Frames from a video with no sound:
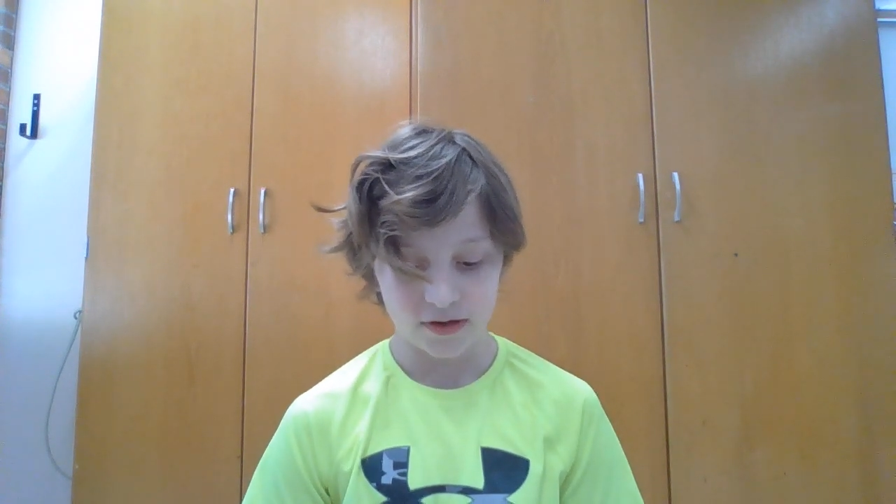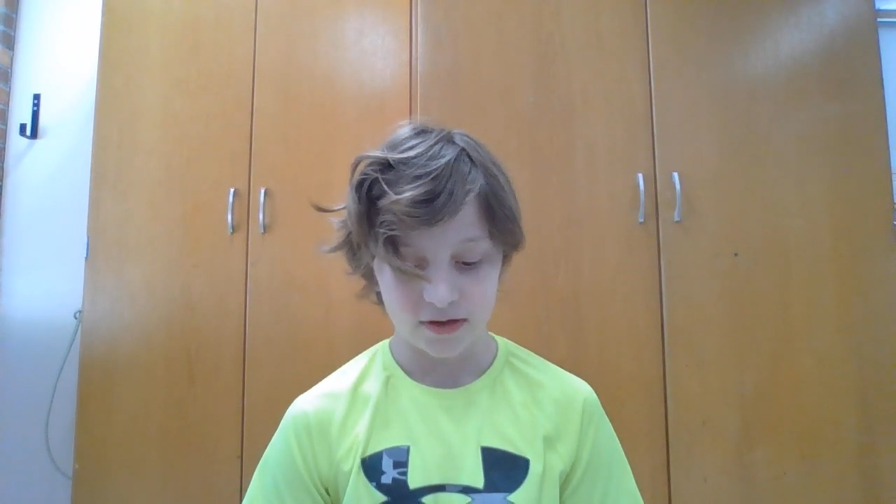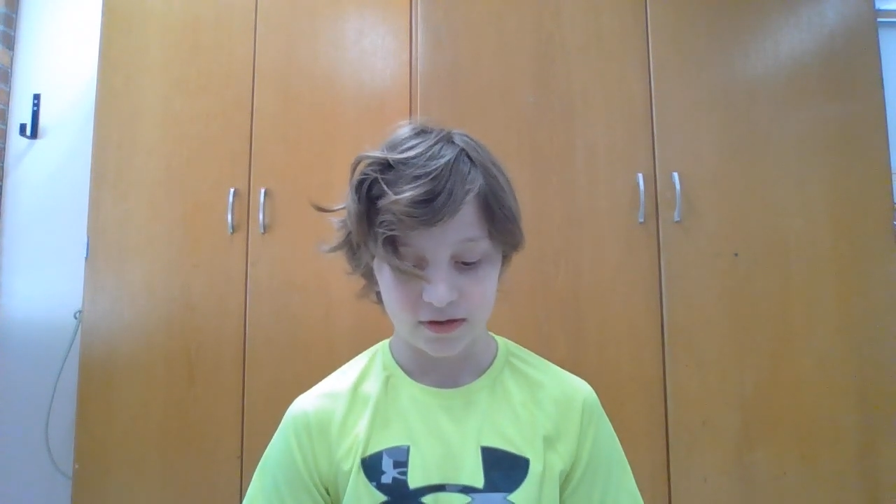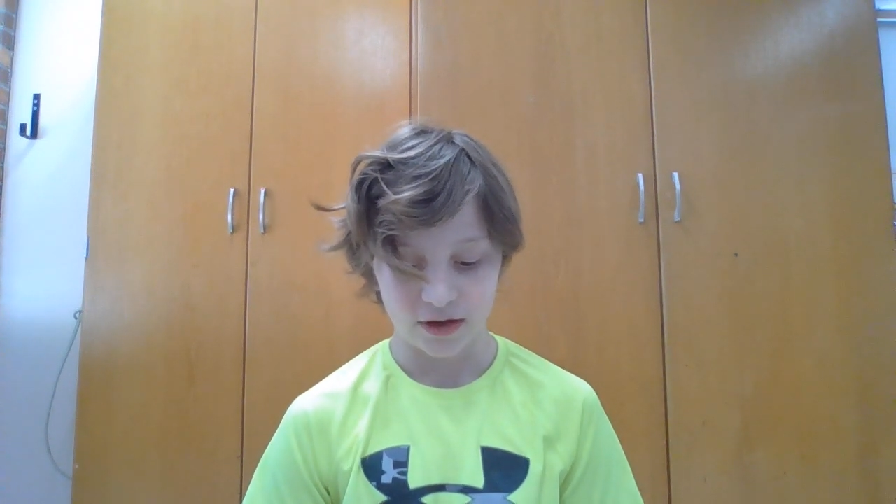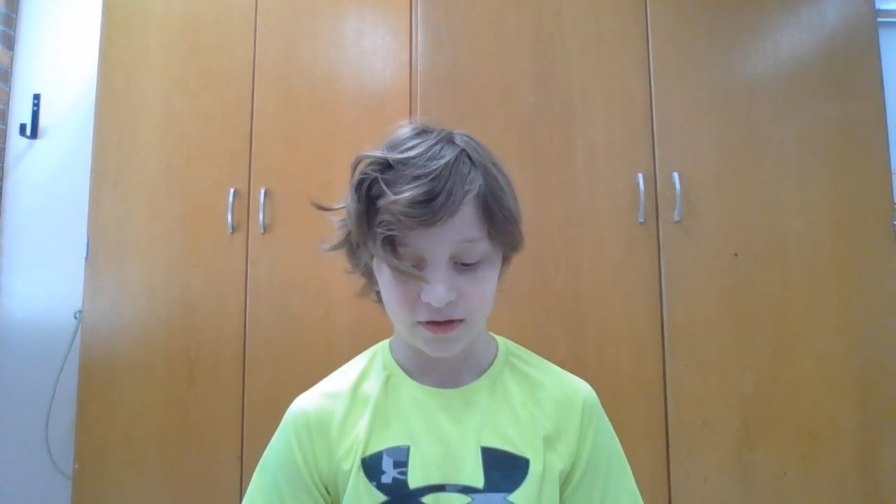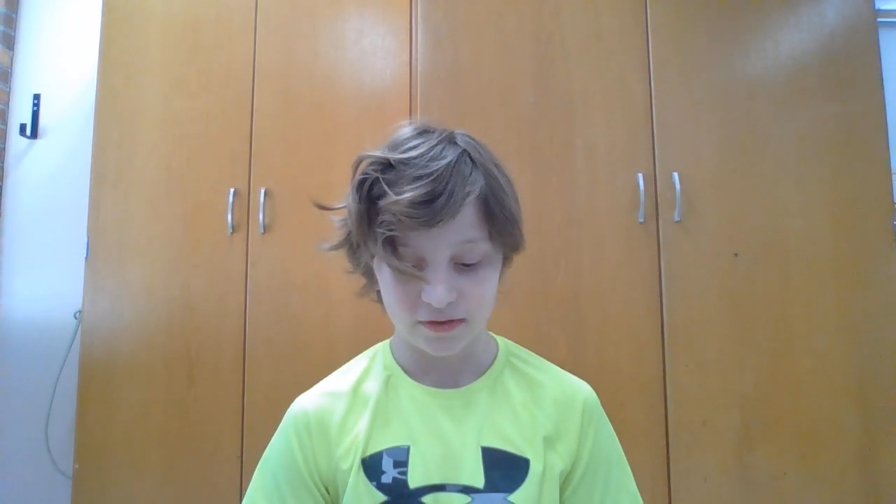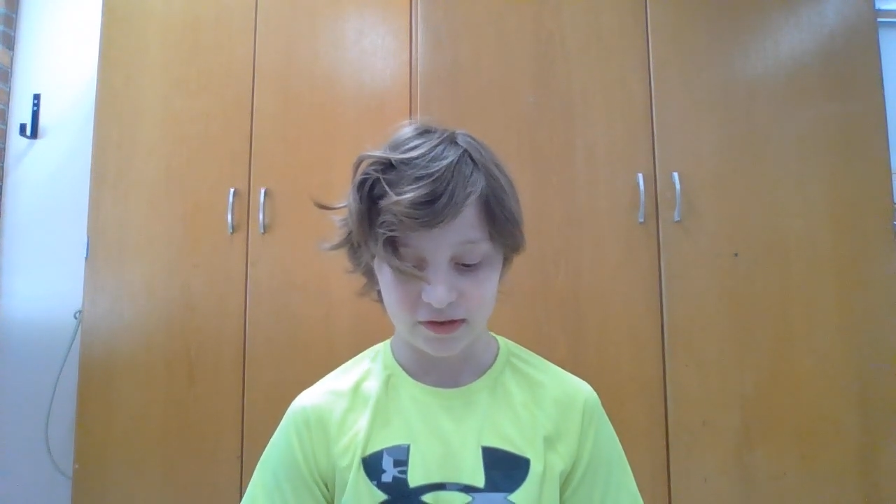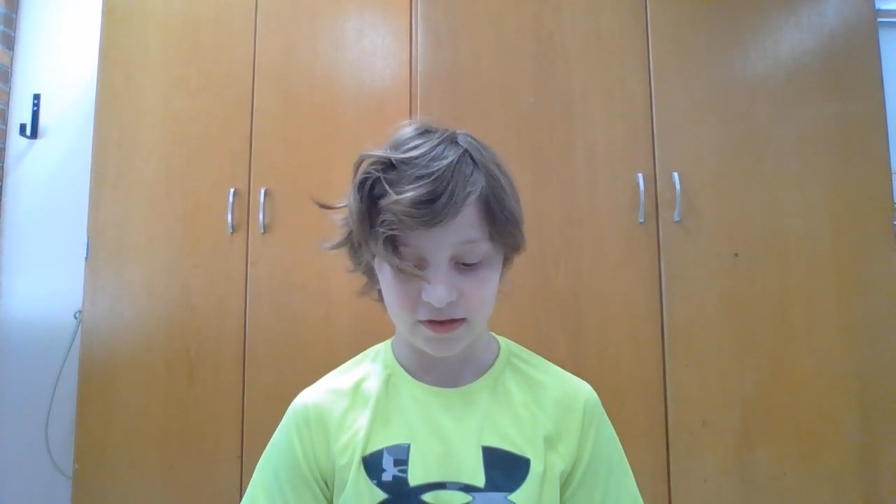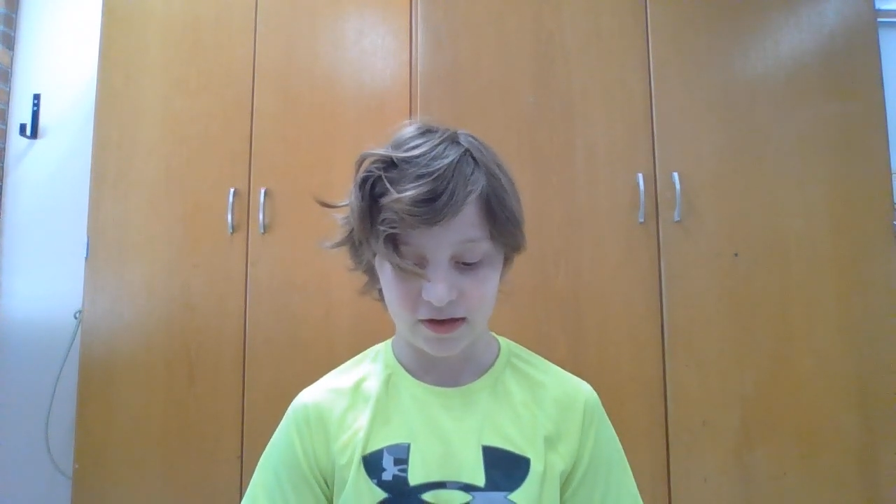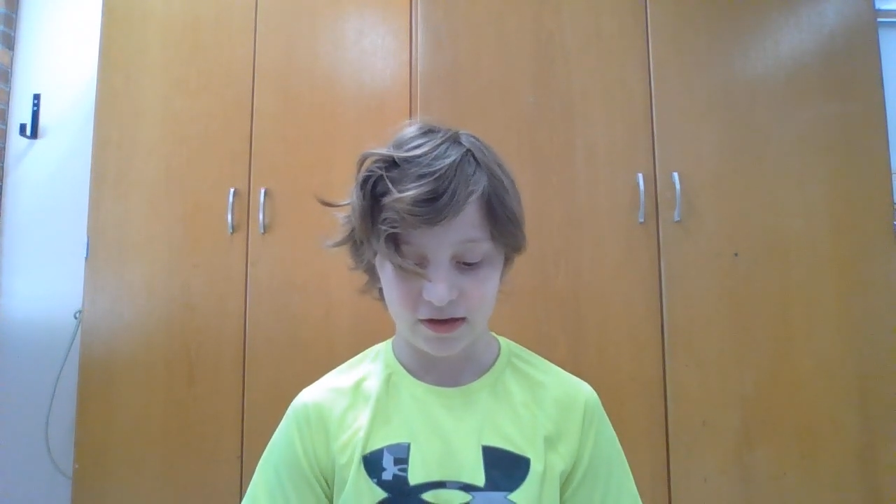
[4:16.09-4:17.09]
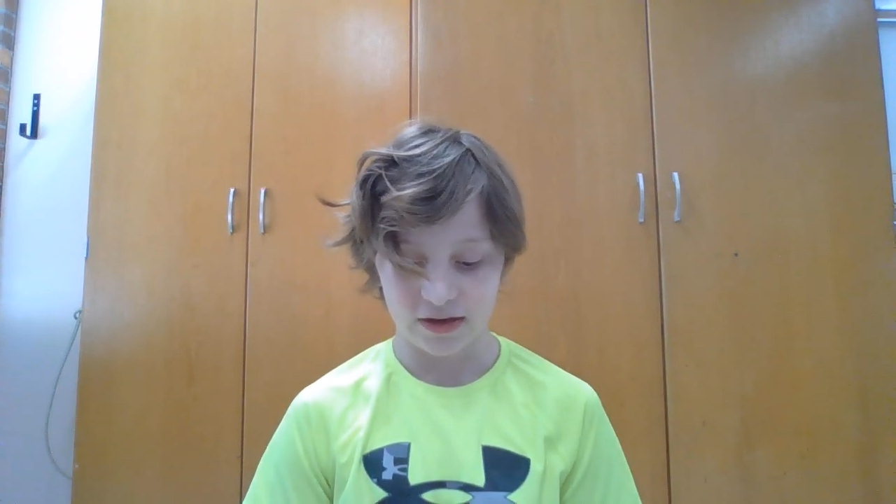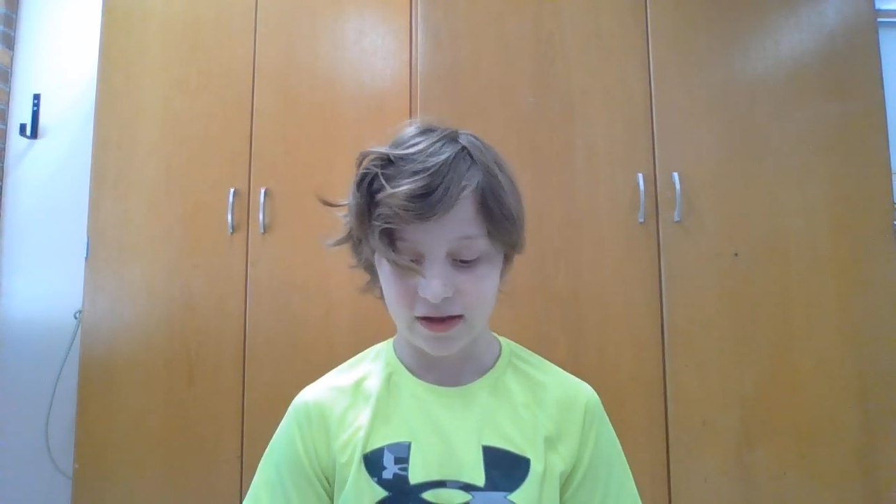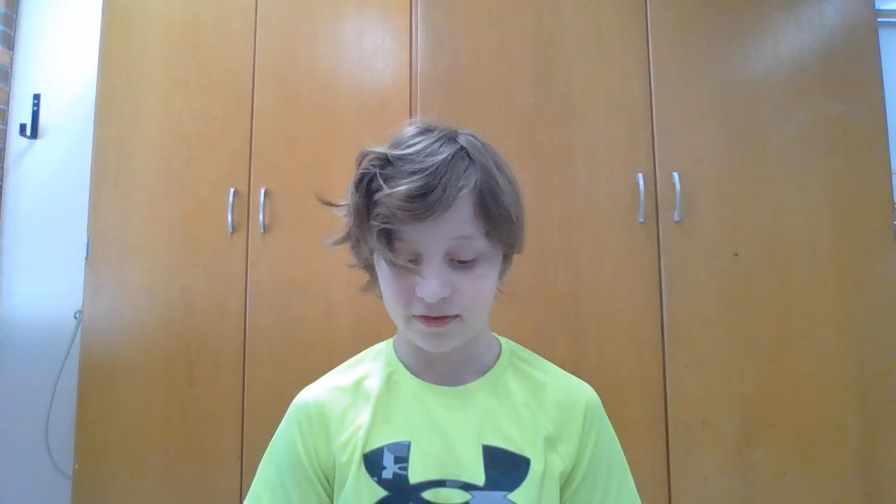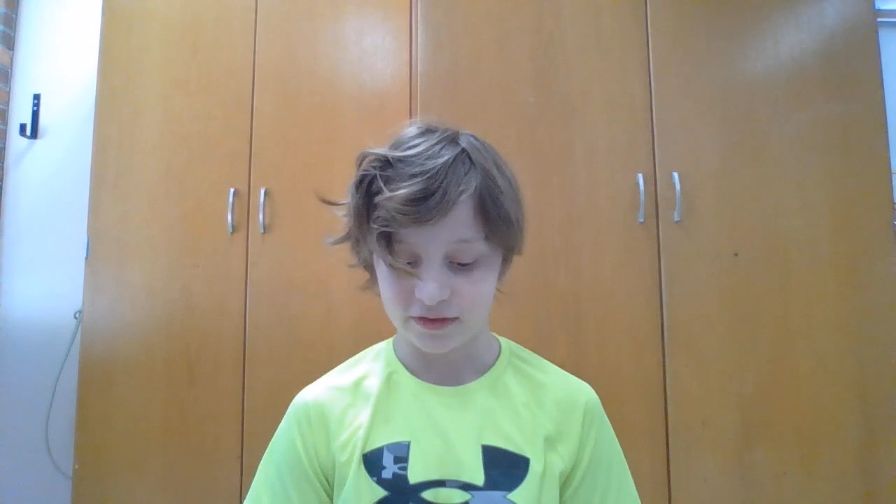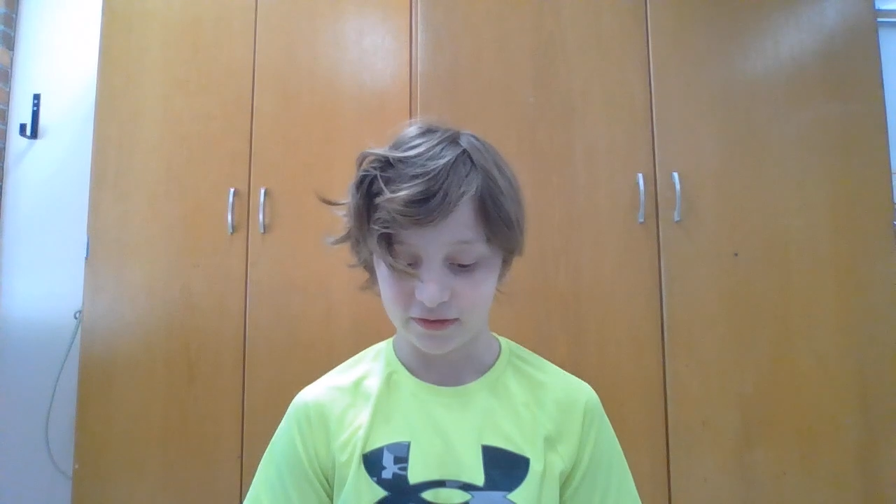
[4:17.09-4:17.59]
and
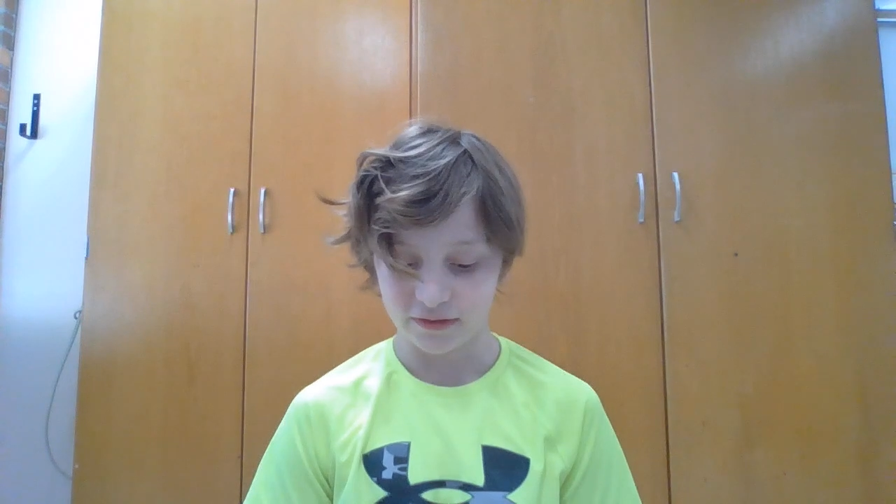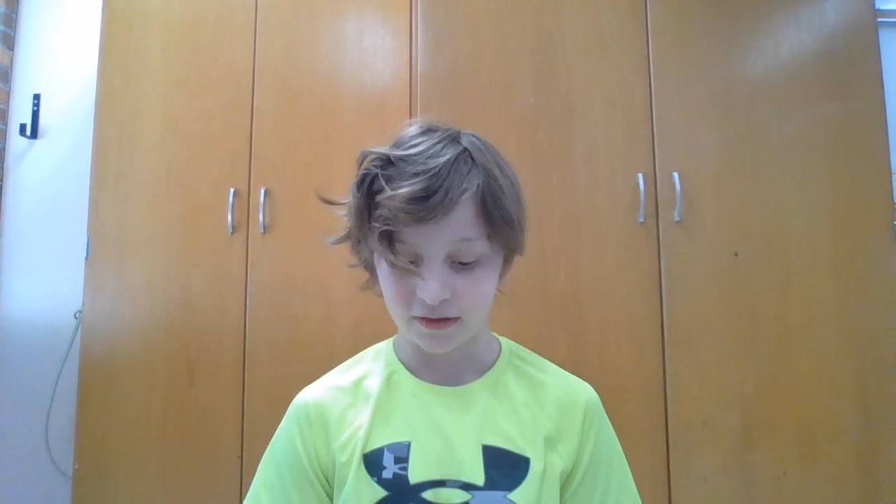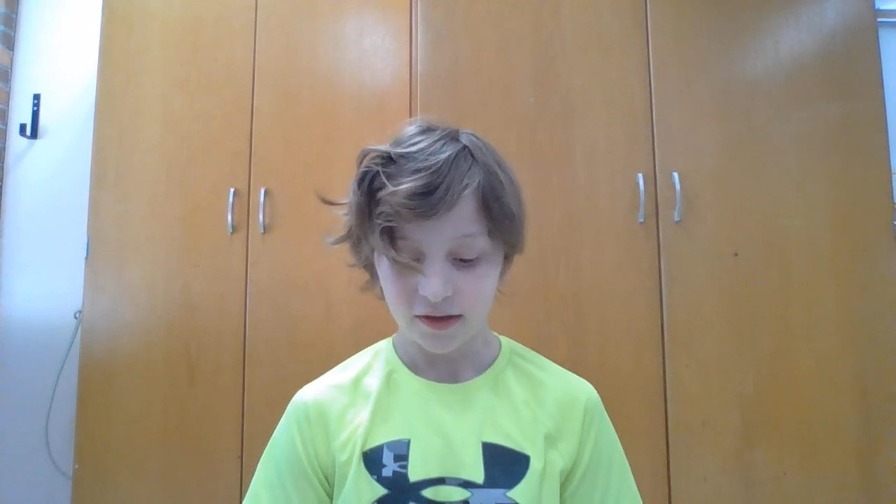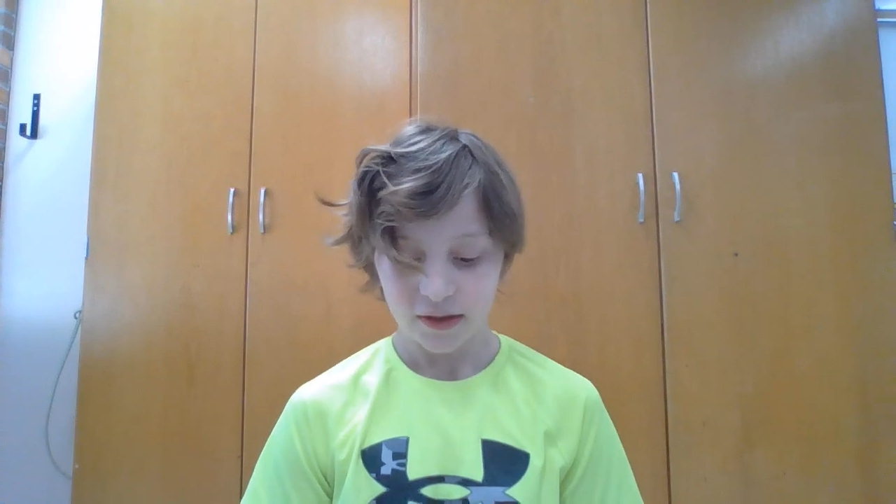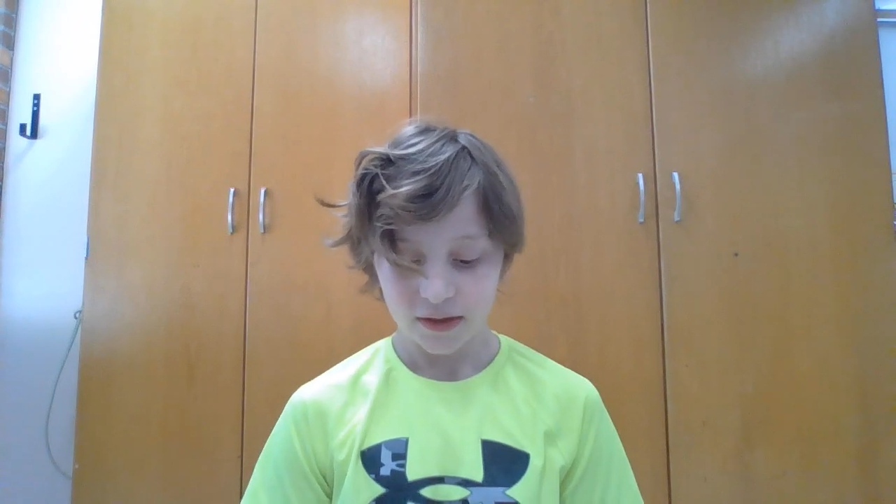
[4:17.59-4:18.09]
1988 season.